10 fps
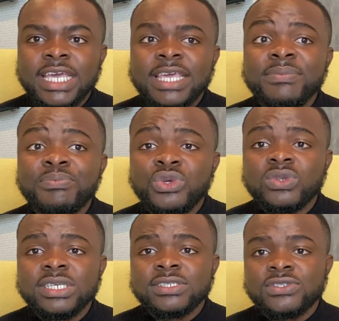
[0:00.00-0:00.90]
In
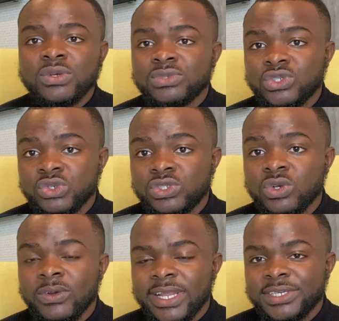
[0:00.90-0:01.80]
building some social
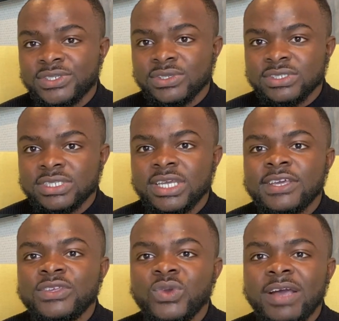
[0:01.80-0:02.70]
connections,
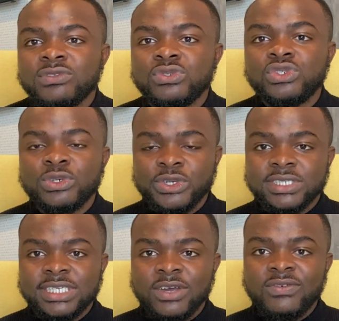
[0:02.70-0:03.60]
you have to throw
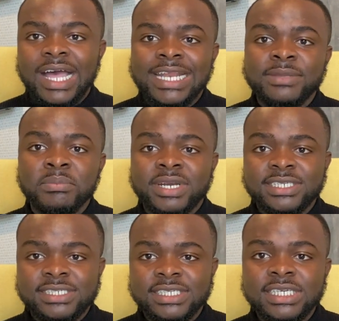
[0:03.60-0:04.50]
yourself at the
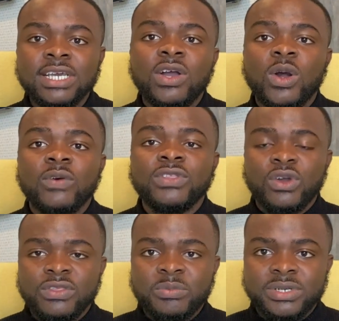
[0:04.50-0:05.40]
mercy of the
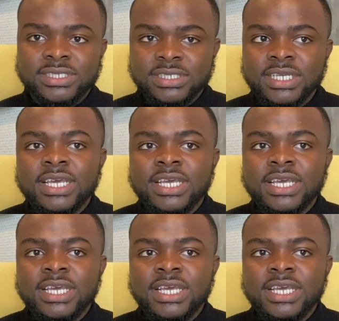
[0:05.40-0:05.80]
other person.